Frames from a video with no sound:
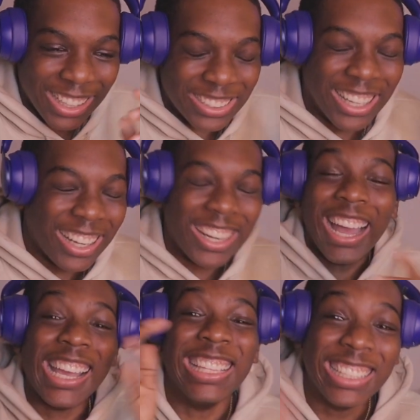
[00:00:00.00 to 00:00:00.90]
I'm
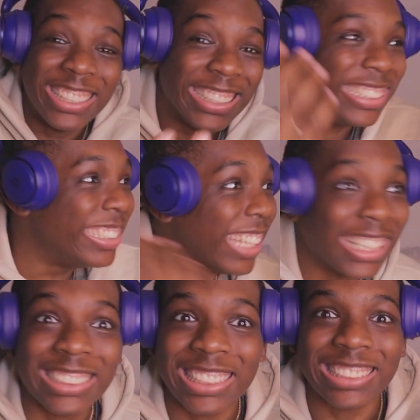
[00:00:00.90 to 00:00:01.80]
sorry, I literally
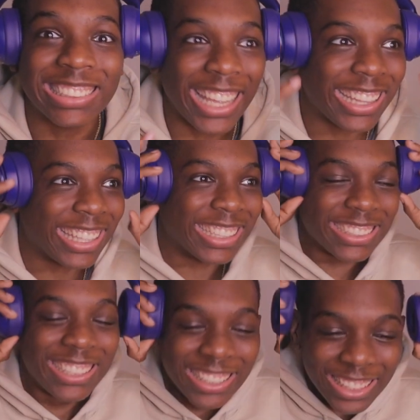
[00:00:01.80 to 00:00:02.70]
just said
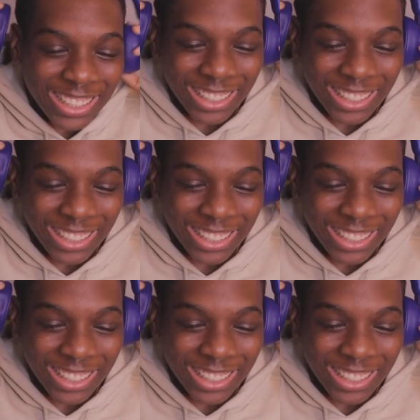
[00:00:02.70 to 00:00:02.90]
this.